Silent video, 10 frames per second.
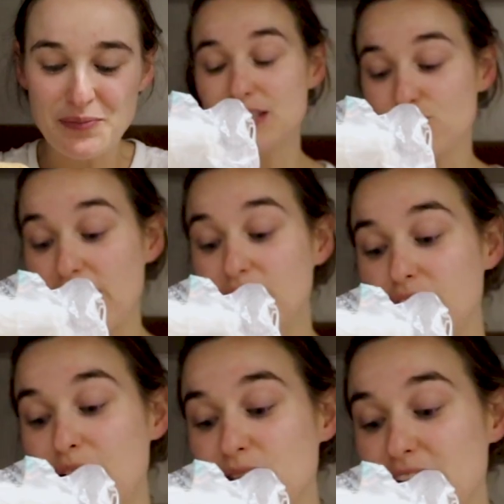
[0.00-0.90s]
This rail
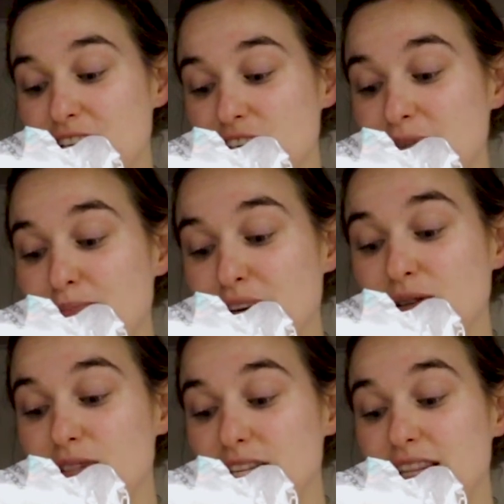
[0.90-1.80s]
line was actually
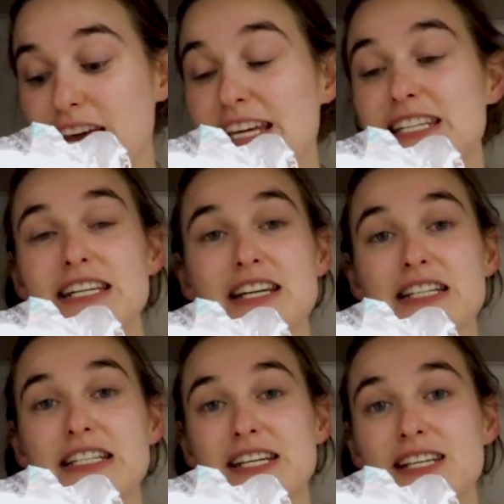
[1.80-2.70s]
built in the
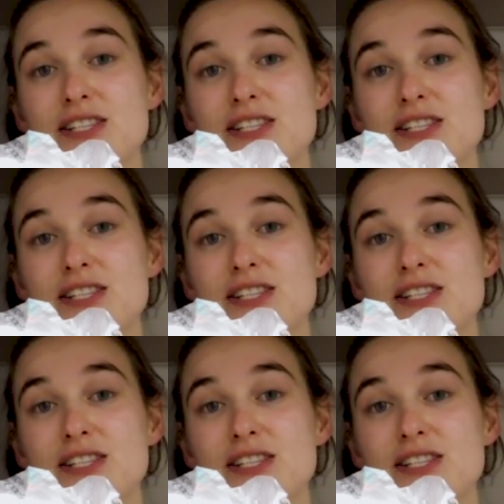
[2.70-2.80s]
1890s,